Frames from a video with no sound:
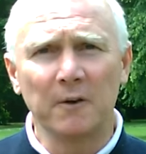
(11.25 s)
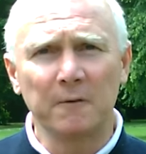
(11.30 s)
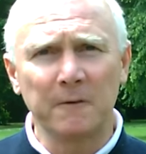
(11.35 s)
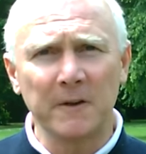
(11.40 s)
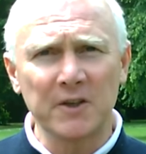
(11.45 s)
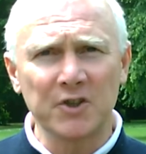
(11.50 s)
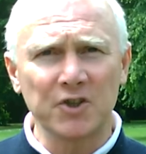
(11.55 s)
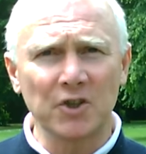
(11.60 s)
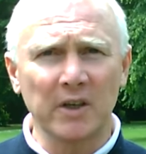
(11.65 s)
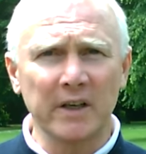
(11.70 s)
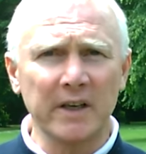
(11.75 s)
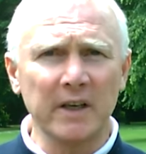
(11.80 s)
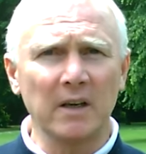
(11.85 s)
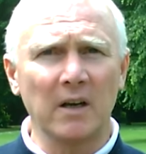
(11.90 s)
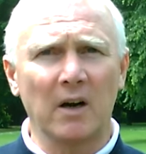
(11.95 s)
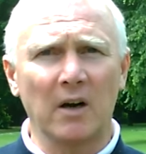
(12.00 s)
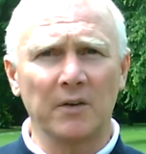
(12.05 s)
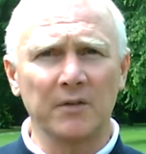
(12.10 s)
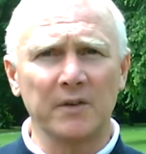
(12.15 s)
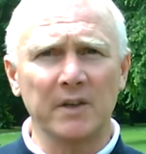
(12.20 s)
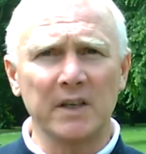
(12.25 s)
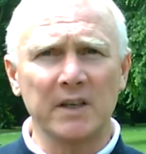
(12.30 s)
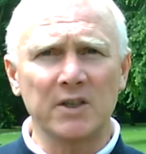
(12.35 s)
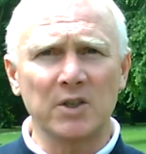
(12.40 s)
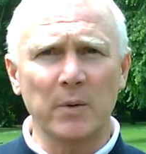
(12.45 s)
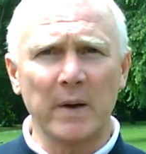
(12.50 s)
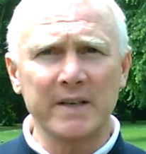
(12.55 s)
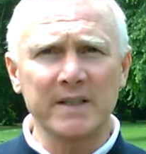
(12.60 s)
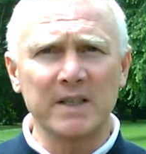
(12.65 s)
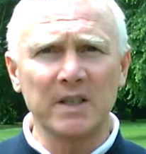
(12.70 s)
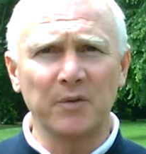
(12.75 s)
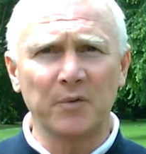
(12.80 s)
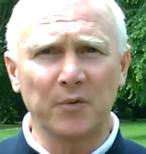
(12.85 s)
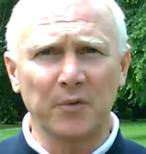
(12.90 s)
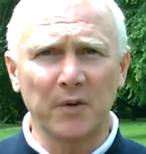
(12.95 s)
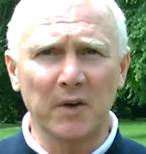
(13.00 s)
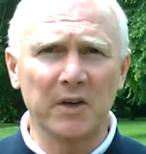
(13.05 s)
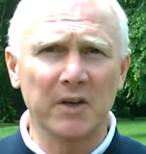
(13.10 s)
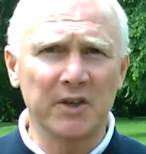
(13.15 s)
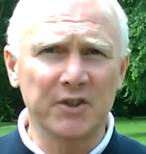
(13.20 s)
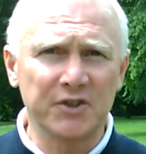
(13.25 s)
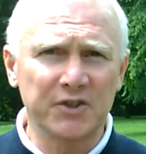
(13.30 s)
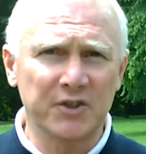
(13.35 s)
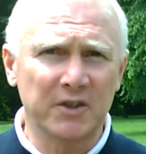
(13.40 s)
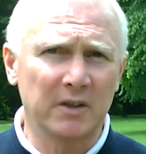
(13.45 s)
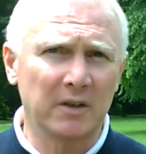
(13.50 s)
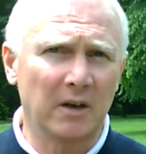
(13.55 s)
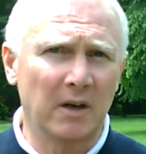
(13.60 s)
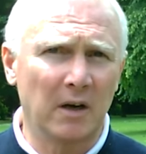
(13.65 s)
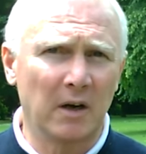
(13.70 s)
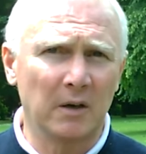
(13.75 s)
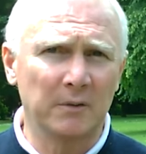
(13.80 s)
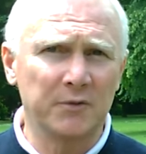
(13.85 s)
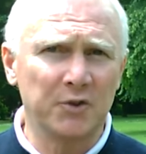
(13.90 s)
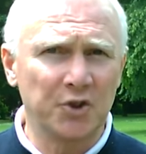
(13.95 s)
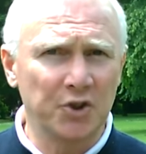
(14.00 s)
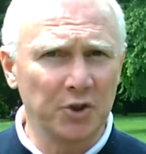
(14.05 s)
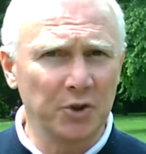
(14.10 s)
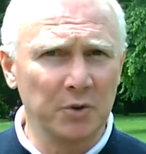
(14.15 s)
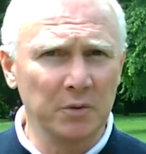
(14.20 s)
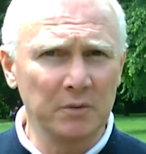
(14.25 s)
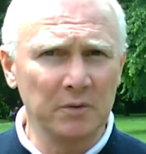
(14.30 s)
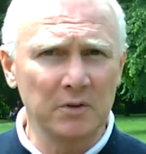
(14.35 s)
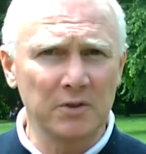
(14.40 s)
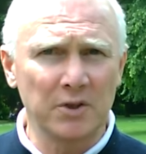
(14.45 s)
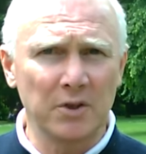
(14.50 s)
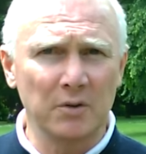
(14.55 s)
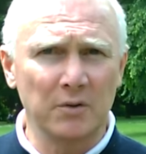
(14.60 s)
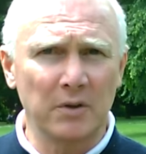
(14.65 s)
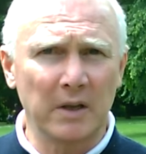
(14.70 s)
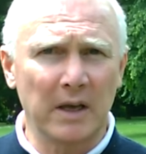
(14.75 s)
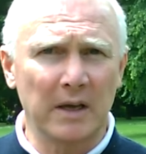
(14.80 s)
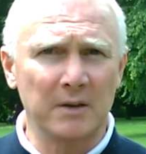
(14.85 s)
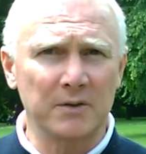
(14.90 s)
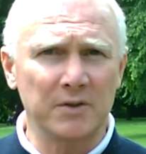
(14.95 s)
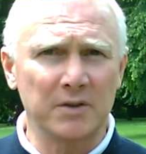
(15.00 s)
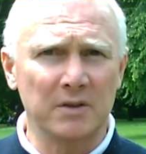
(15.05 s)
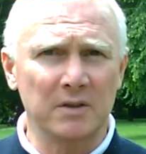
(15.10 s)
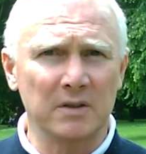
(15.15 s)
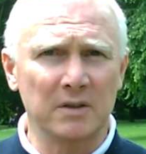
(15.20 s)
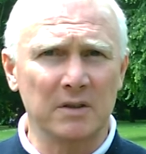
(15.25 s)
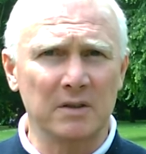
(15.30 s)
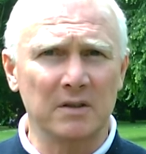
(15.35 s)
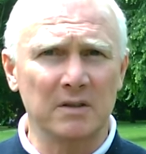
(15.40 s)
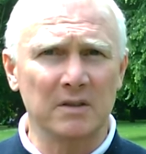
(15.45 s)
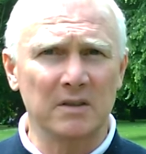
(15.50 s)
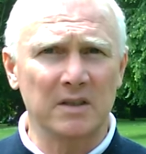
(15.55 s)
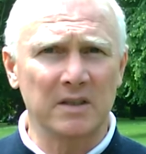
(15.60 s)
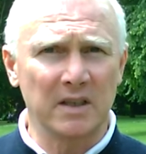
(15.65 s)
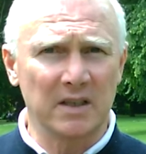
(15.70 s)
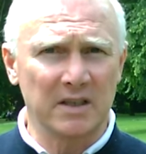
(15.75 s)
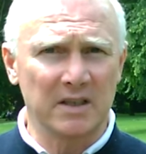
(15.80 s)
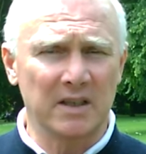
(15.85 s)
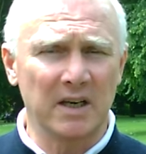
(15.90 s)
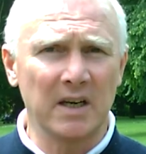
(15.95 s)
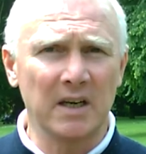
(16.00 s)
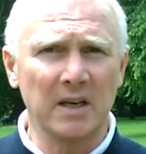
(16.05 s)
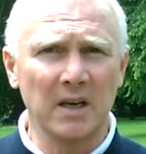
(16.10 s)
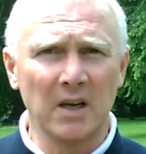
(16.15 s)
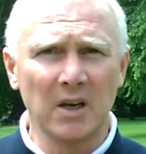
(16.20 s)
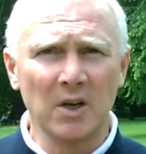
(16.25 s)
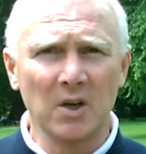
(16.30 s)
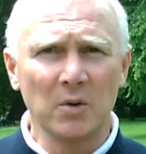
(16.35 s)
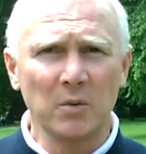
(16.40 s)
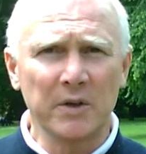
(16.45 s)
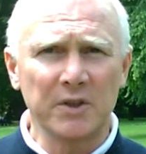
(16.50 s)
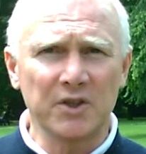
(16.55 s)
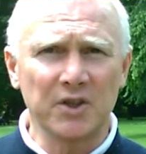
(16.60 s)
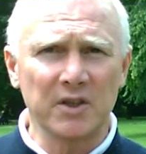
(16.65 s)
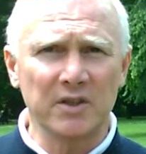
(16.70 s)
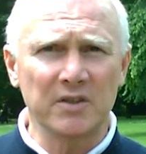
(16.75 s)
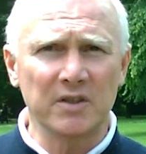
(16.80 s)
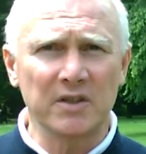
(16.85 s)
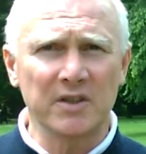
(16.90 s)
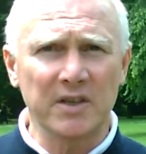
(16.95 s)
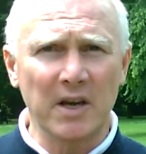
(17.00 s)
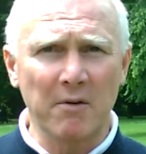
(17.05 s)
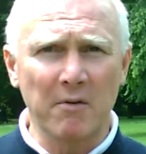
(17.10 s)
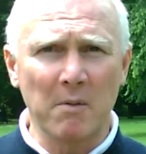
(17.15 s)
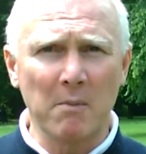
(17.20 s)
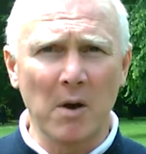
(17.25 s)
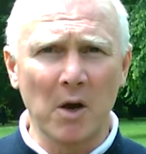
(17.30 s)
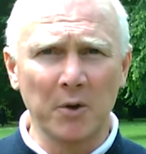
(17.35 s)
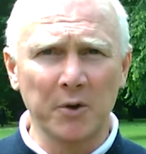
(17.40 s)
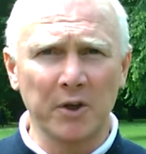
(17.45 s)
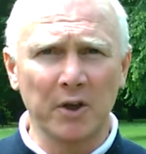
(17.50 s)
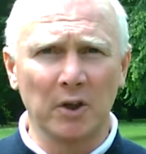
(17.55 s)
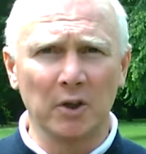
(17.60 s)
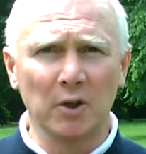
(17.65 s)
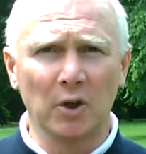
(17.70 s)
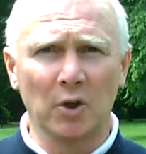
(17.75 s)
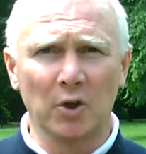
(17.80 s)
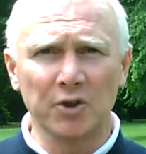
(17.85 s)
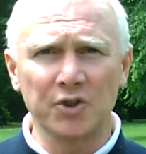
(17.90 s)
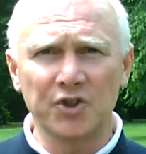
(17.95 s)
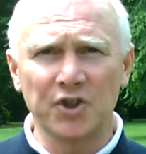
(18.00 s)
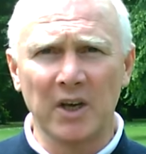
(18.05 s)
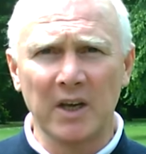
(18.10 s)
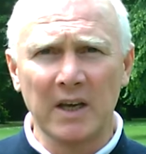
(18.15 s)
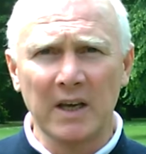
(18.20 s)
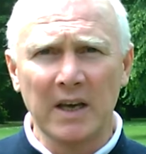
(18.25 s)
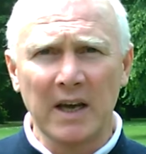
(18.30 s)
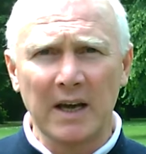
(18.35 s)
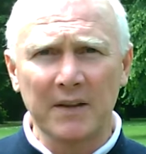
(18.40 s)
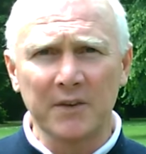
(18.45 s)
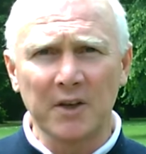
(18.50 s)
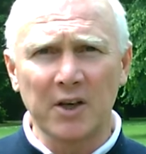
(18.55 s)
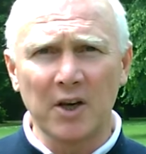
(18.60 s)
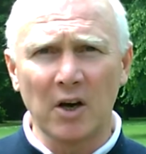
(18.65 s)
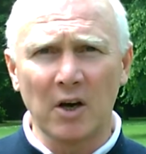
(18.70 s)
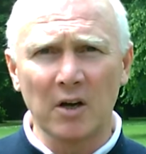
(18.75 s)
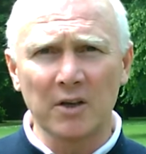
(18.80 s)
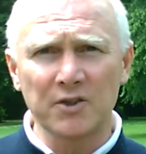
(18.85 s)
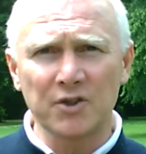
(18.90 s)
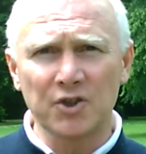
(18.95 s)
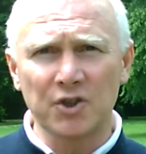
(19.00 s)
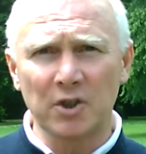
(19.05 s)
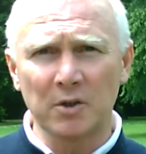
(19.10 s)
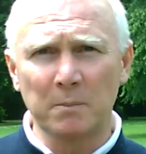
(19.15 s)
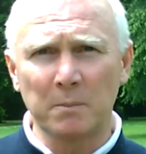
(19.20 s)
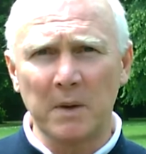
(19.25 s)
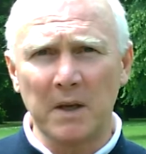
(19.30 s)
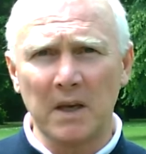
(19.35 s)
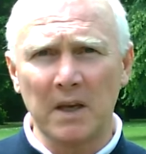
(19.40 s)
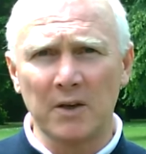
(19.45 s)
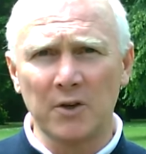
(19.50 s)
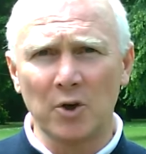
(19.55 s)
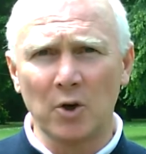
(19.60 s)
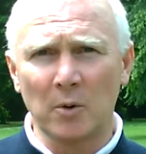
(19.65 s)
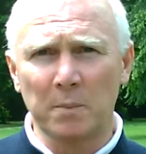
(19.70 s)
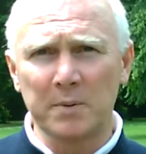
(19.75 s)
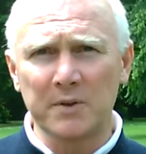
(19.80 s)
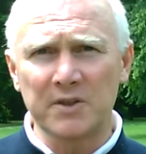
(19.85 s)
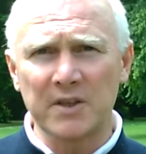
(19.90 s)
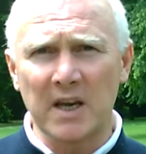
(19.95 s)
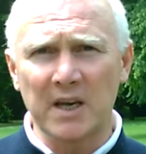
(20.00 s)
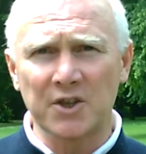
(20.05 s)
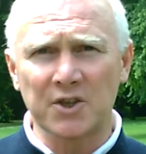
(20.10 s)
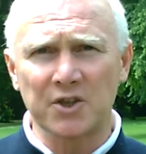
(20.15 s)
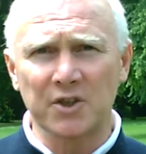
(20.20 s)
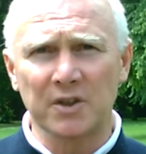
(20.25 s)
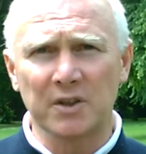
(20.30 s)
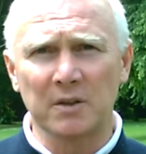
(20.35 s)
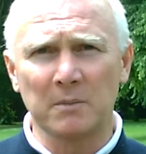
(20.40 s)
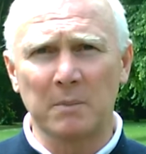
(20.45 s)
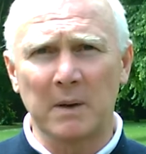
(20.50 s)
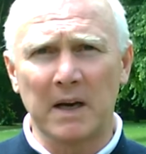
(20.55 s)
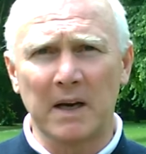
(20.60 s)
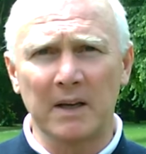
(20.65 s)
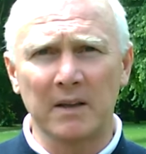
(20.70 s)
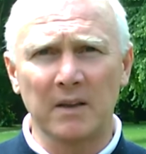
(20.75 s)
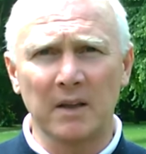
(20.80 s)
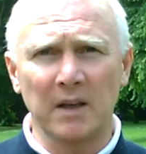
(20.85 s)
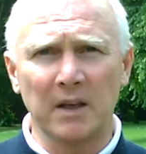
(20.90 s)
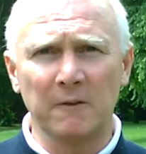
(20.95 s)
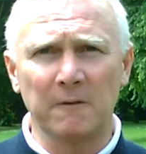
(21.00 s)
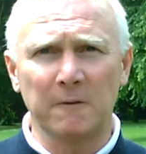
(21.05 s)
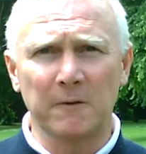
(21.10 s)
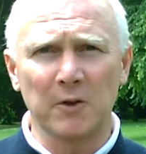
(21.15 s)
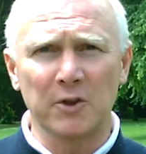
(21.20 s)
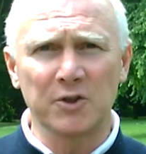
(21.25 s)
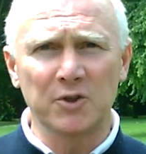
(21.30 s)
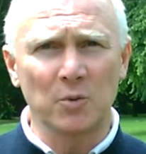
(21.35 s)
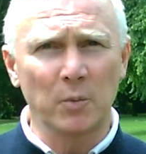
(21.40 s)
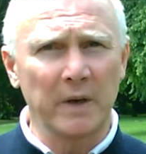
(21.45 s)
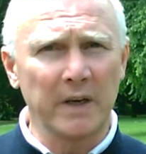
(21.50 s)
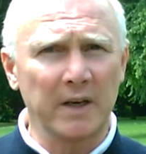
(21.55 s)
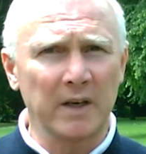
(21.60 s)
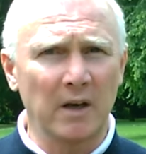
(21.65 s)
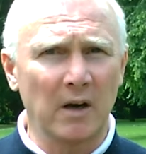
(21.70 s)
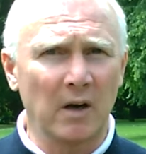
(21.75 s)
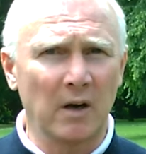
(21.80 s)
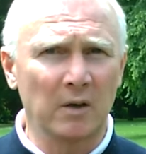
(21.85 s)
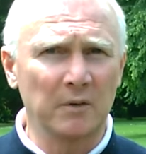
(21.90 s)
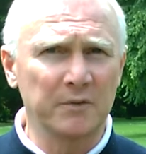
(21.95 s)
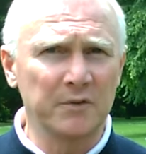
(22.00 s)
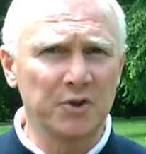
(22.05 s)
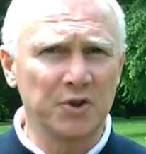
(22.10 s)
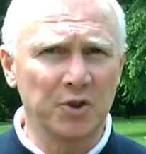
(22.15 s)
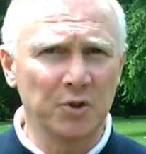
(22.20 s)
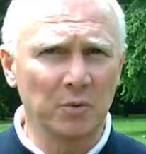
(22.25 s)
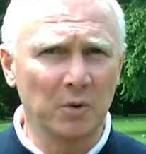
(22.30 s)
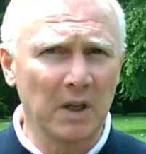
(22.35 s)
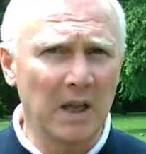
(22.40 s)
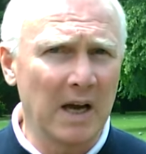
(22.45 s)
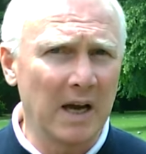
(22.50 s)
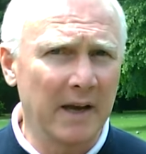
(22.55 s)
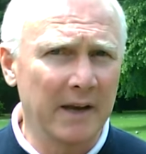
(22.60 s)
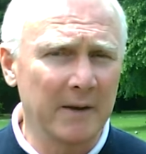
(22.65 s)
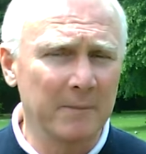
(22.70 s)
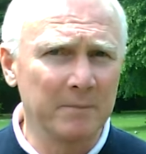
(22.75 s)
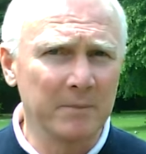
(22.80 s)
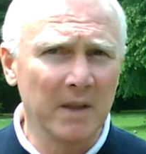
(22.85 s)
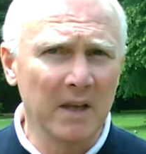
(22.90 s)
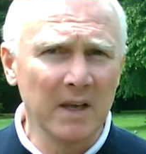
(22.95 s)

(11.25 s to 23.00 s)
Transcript: Officially on the 21st of June 2016, which is a ceremonial launch, and the cards should be in your possession by the first week of July.